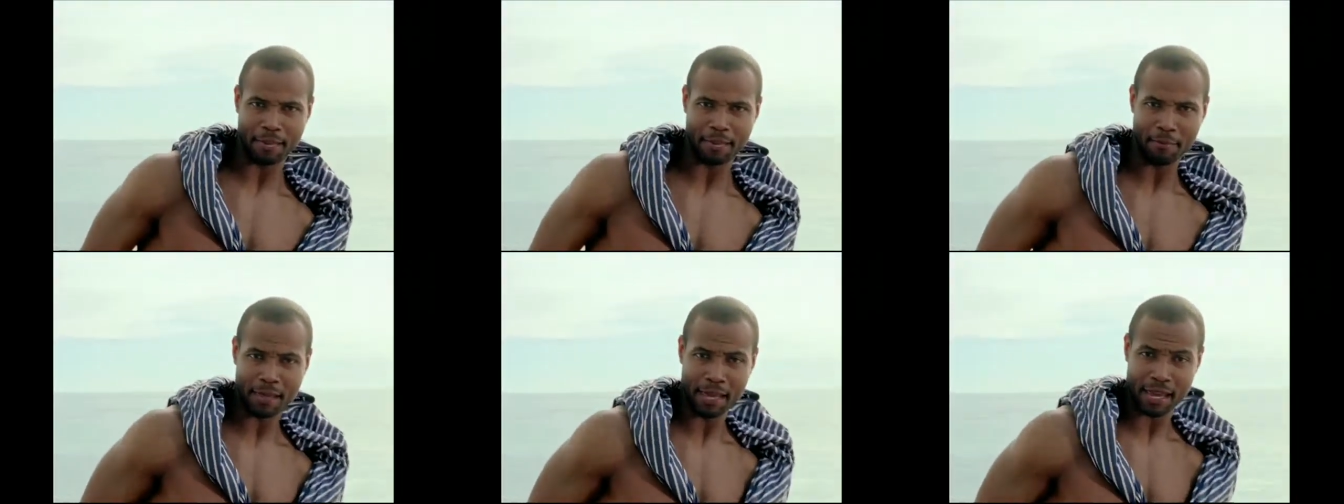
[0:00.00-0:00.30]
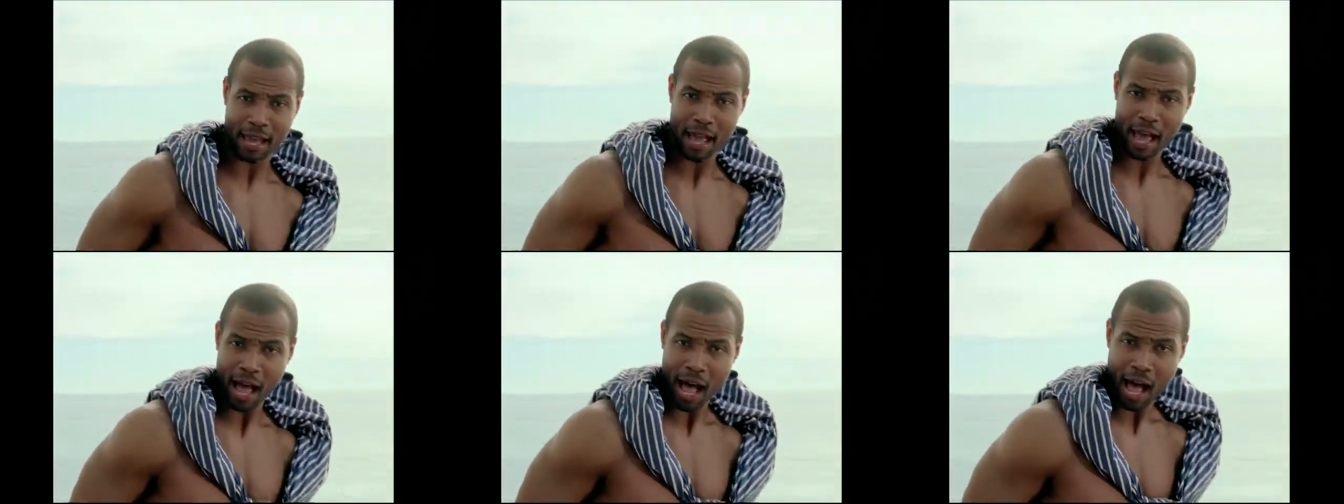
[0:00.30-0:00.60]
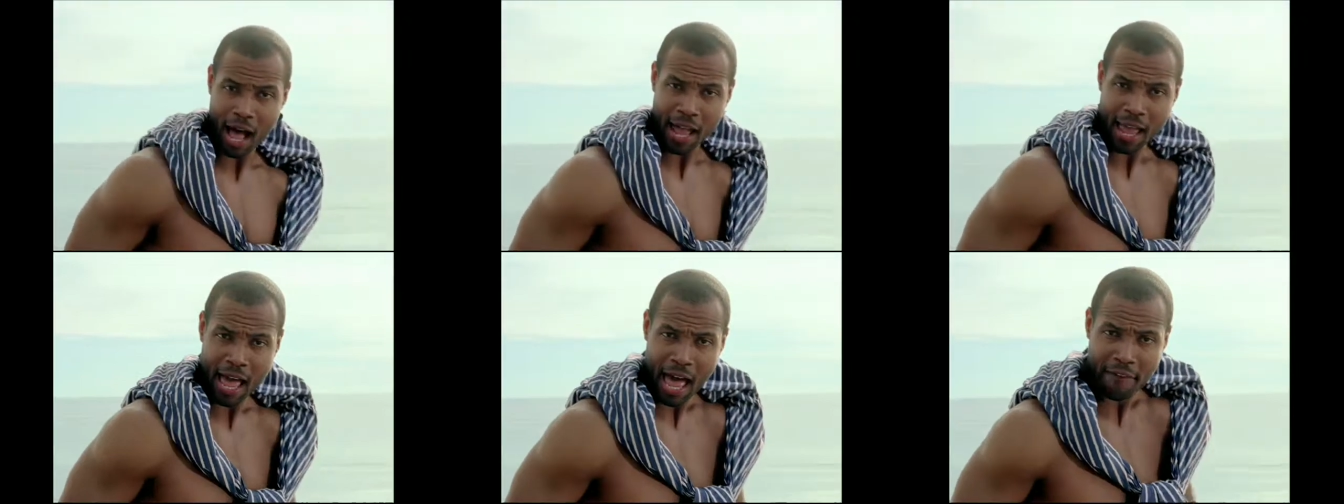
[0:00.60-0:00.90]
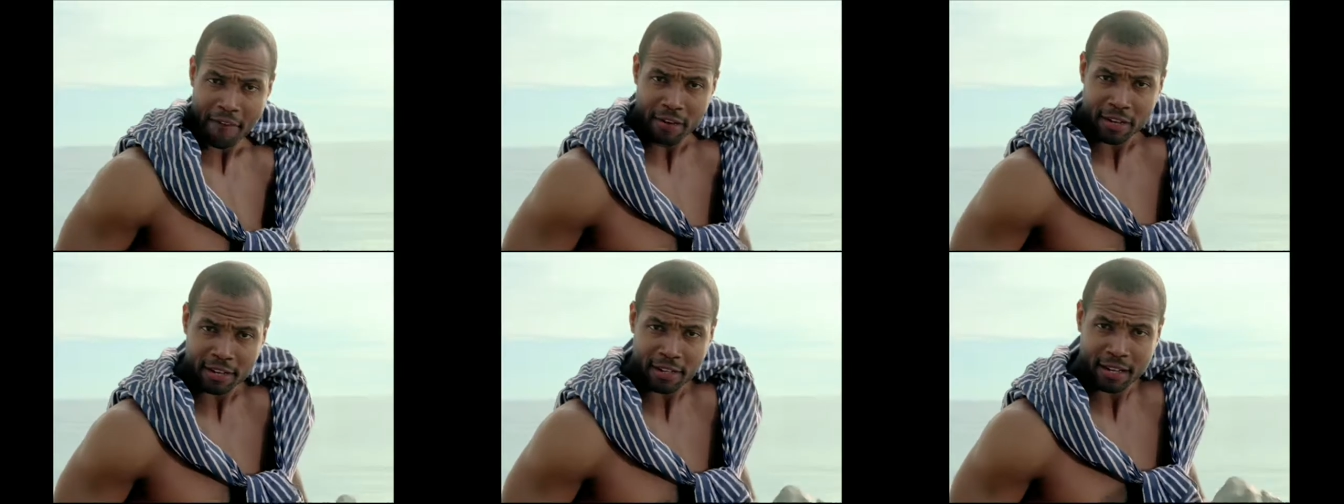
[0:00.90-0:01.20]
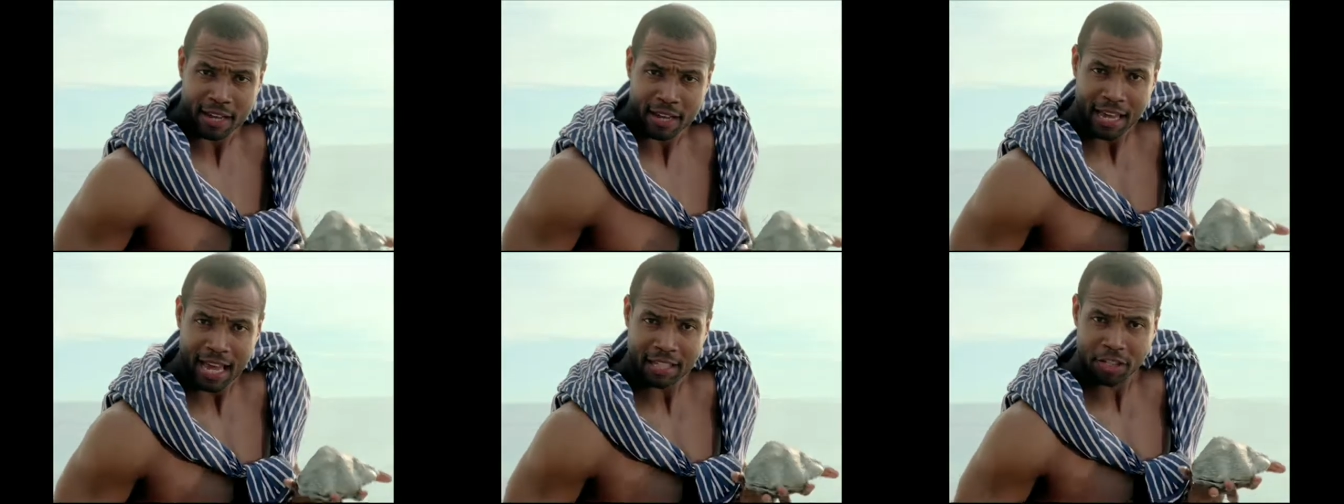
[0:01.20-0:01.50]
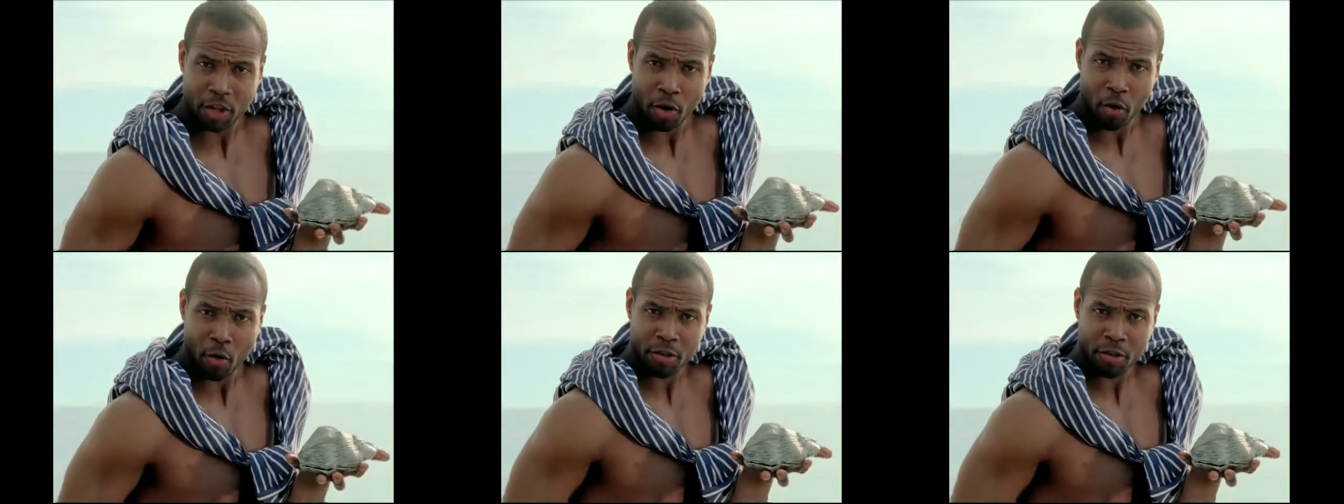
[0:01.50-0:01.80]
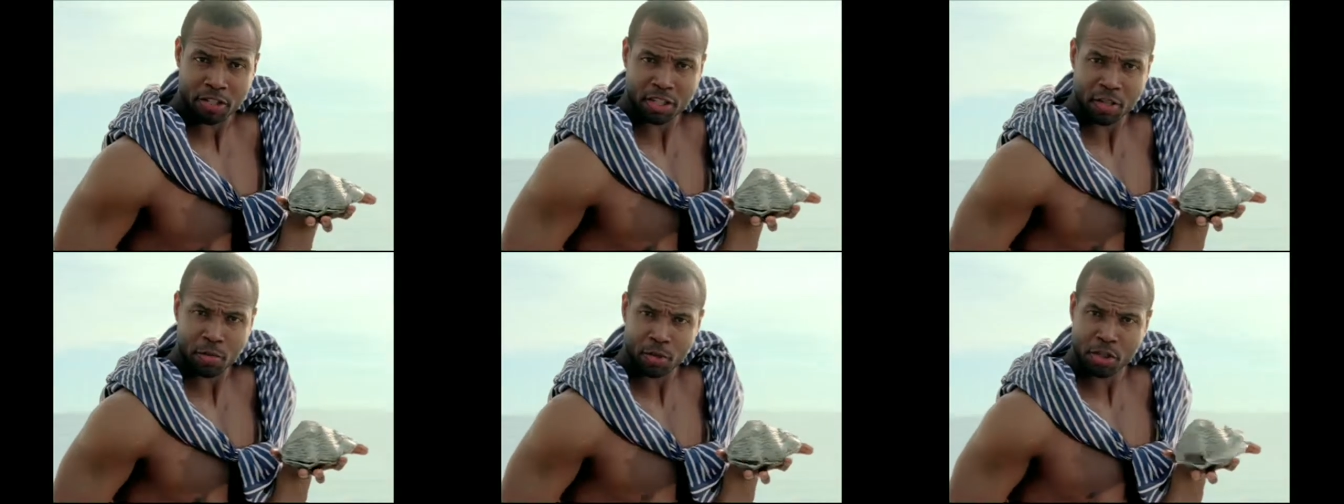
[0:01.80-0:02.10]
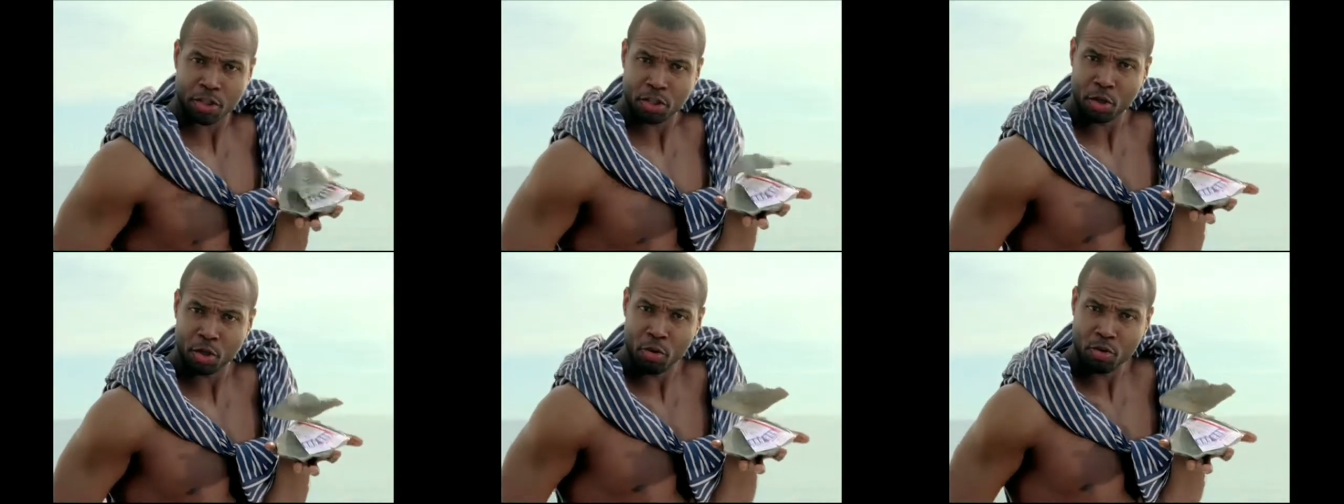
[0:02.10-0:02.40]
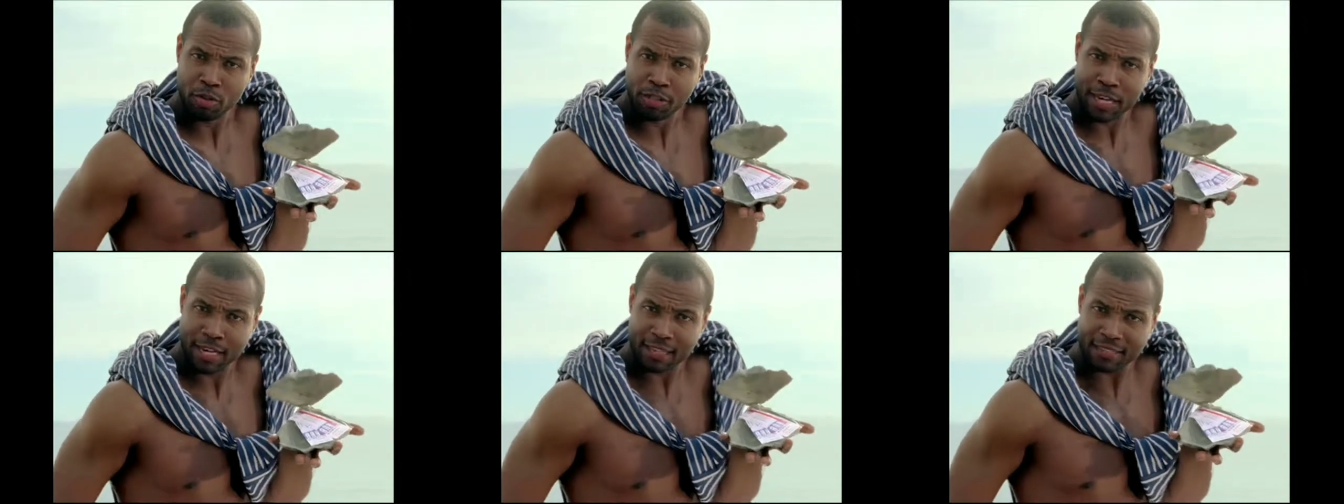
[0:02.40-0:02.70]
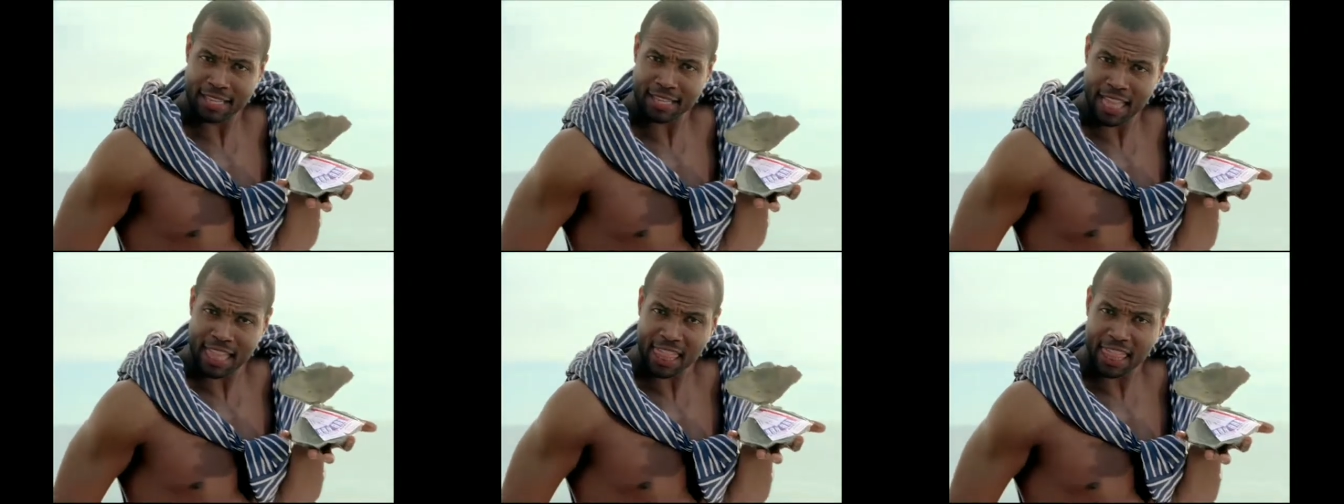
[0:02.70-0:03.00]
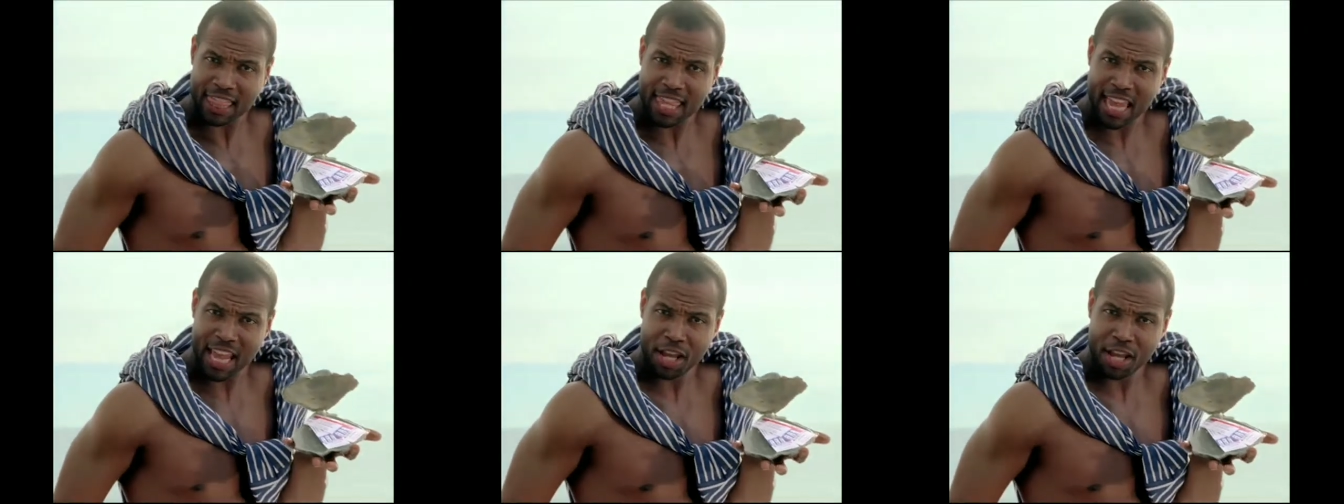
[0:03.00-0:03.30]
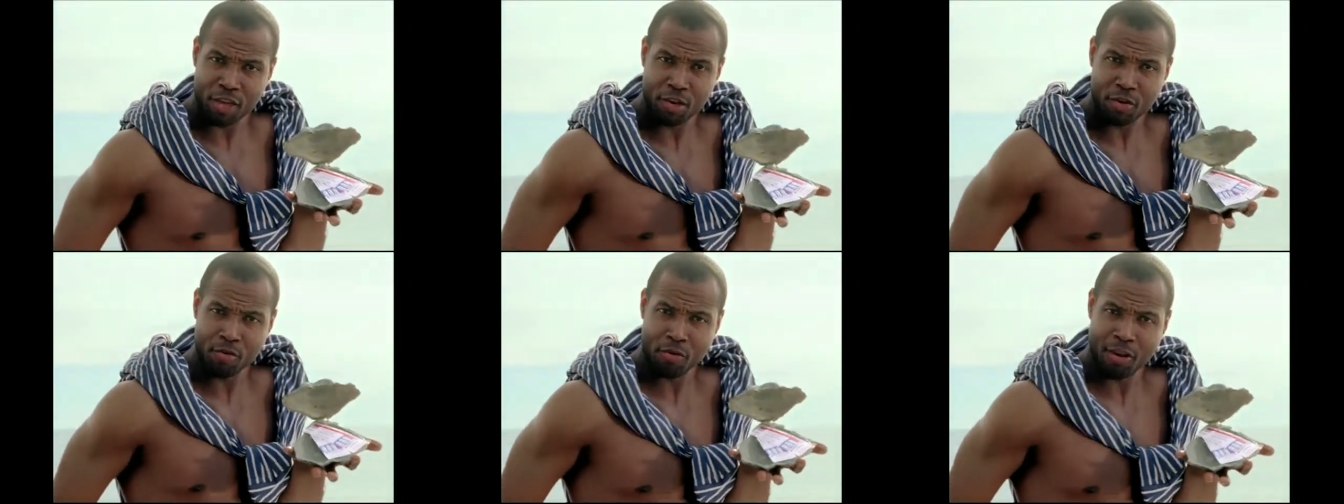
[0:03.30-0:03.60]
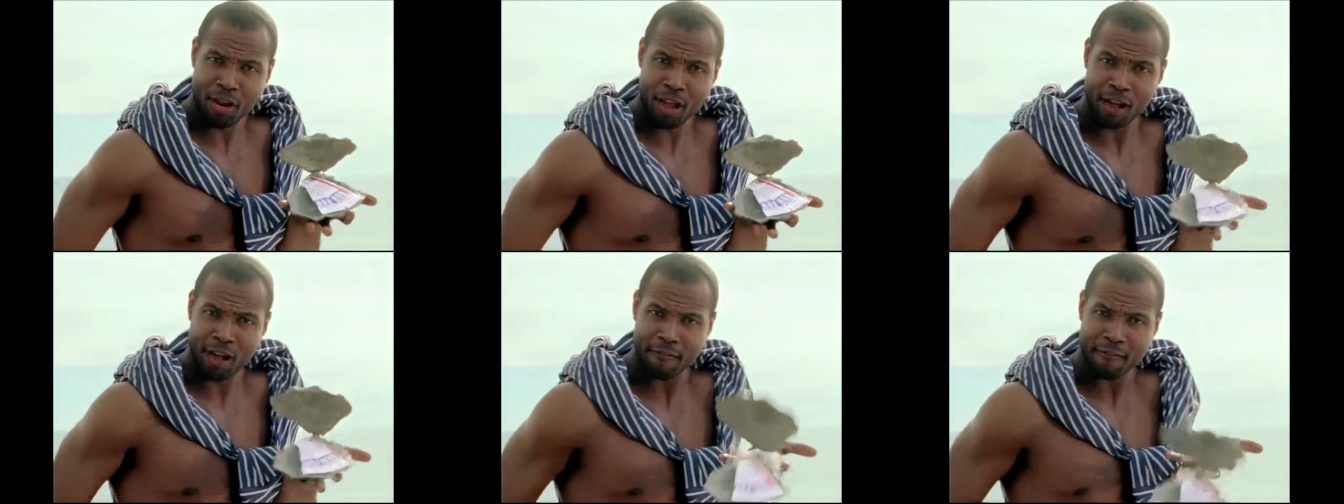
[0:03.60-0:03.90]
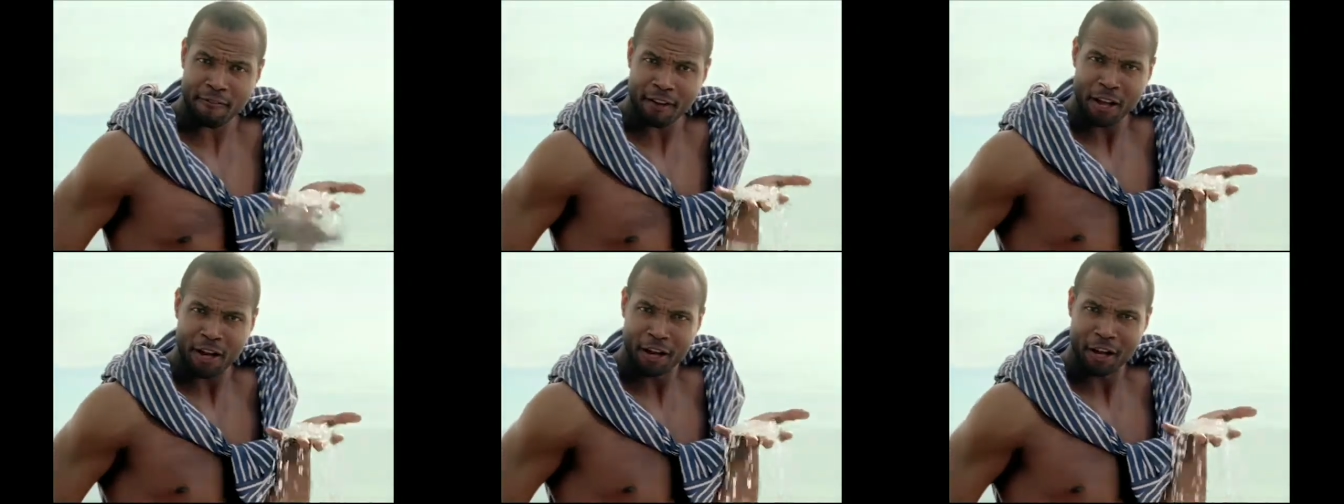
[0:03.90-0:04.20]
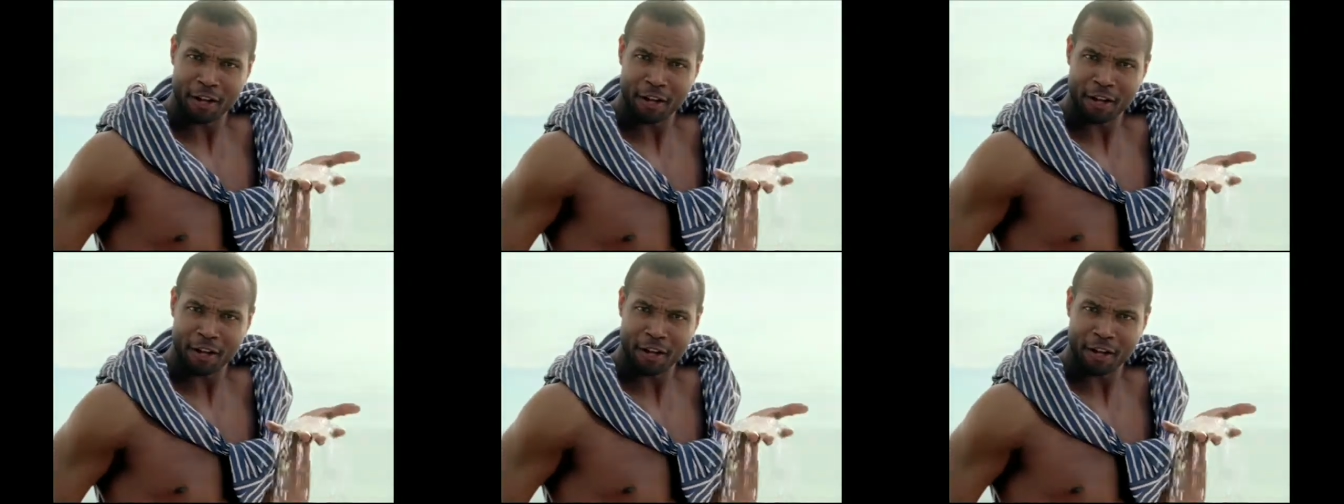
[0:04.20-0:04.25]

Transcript: Back at me. I have it. It's an oyster with two tickets to that thing you love.